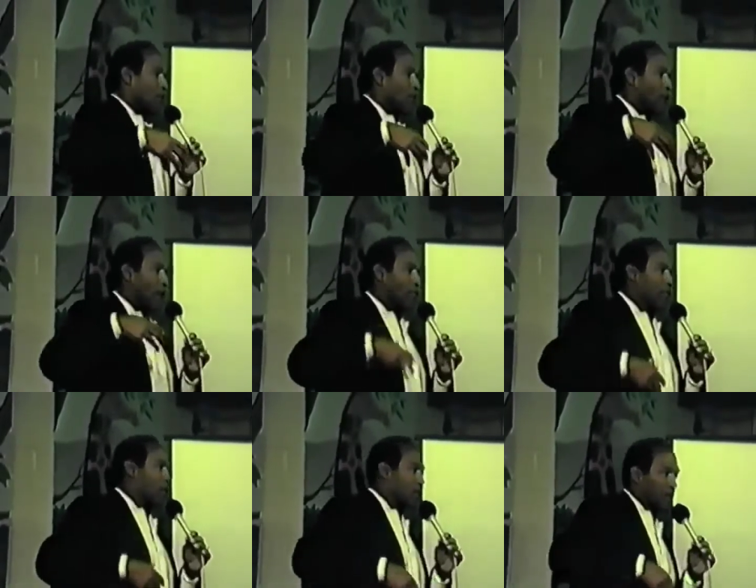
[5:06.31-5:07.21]
So what I
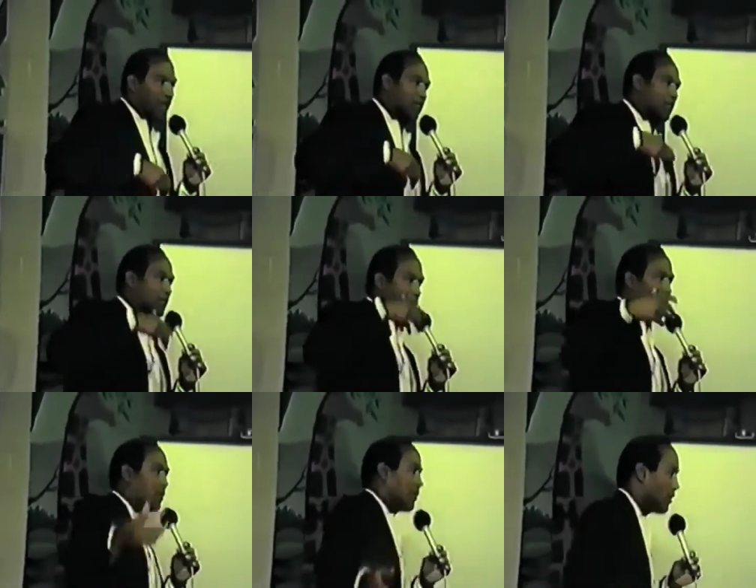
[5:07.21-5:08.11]
thought is I can send
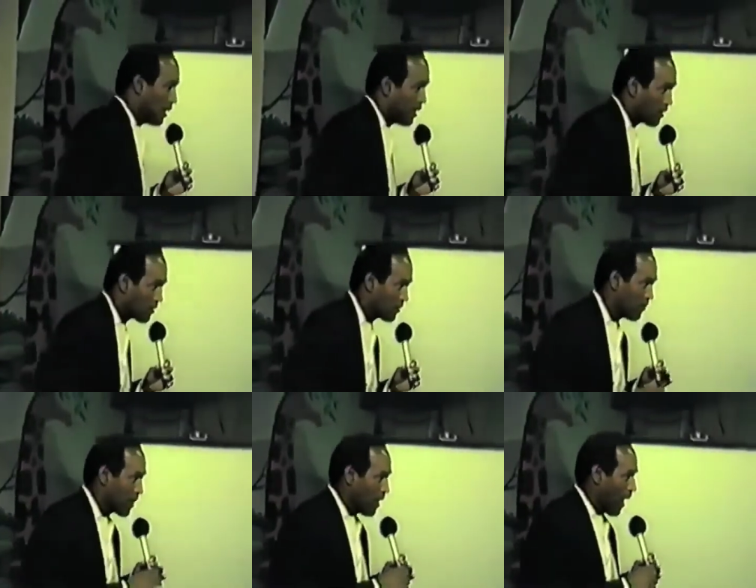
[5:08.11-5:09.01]
money to the links.
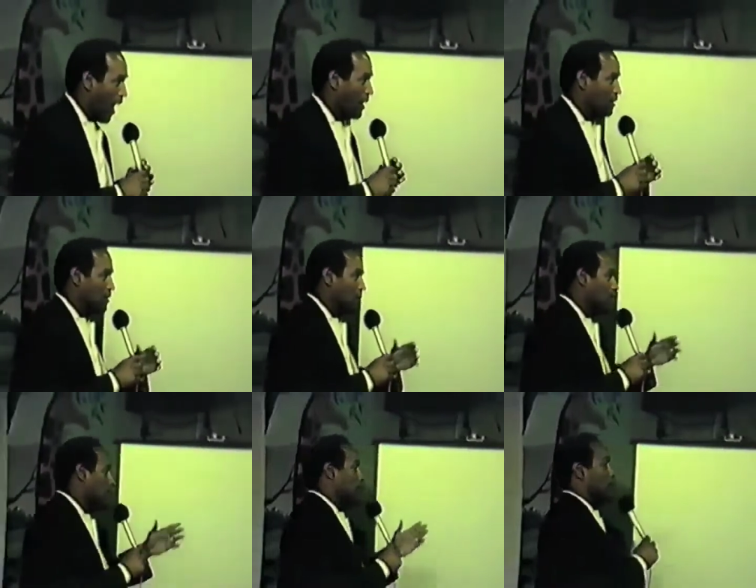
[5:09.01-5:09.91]
I can
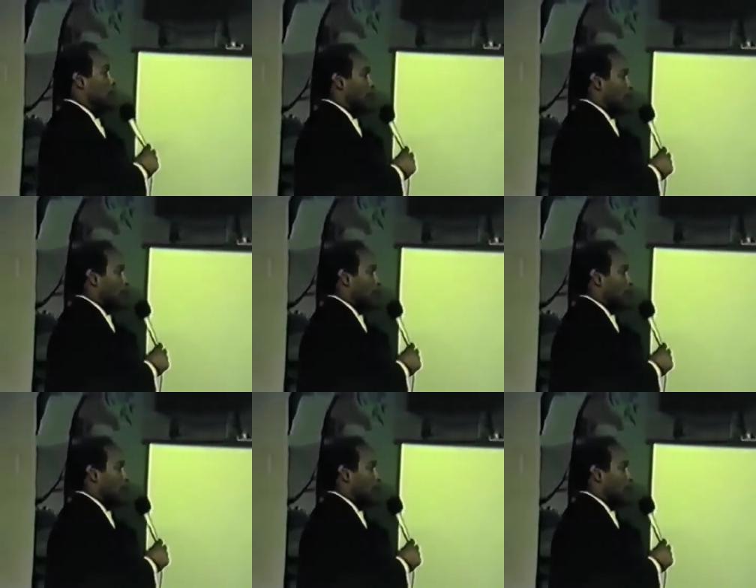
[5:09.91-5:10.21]
send money to